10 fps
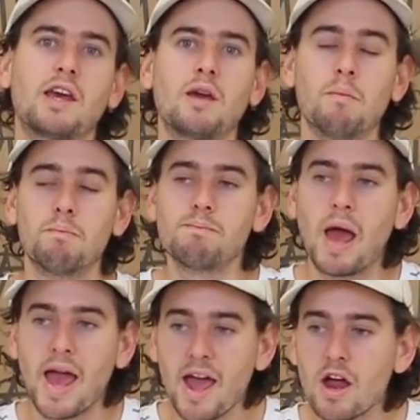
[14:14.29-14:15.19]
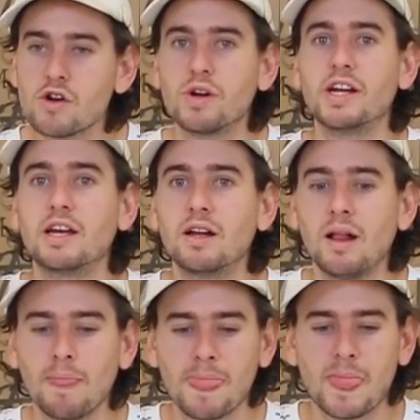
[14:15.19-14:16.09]
comparing
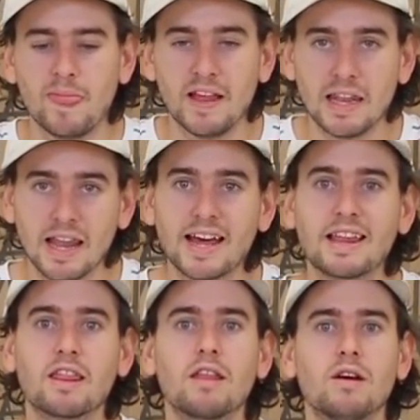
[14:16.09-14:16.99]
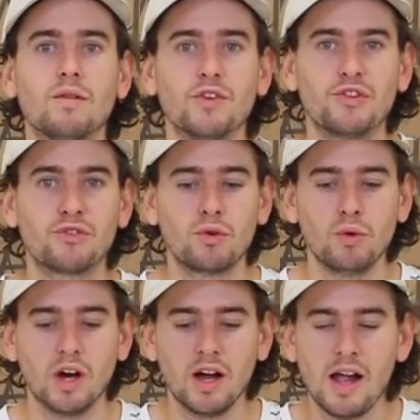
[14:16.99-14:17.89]
the length of a
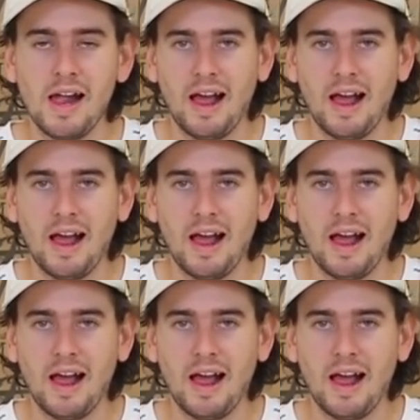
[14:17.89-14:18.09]
scooter,